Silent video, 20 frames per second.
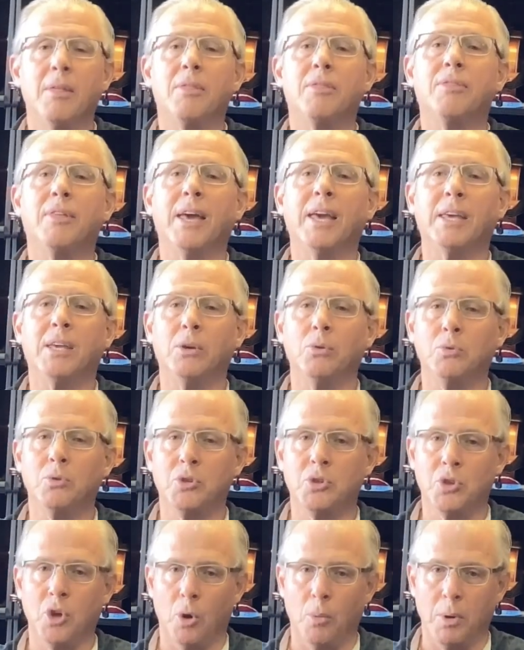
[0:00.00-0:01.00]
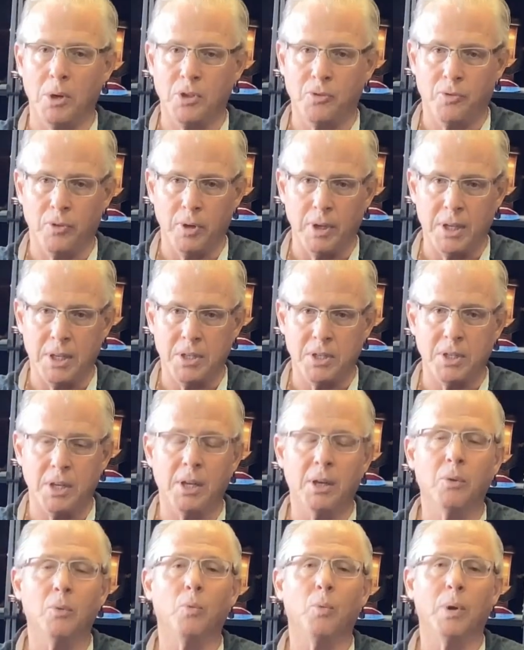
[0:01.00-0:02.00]
Thank you so much for
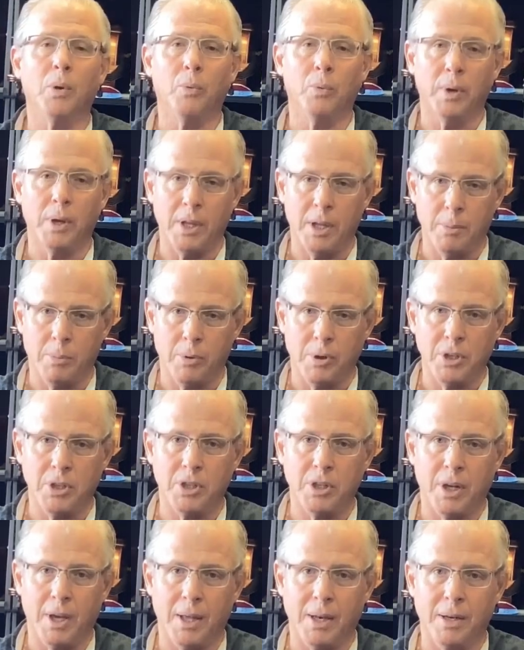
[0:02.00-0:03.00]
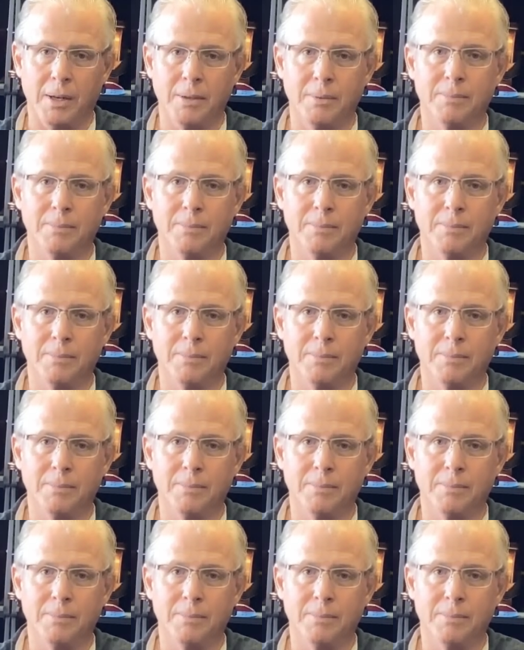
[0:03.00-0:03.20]
listening. We really appreciate it.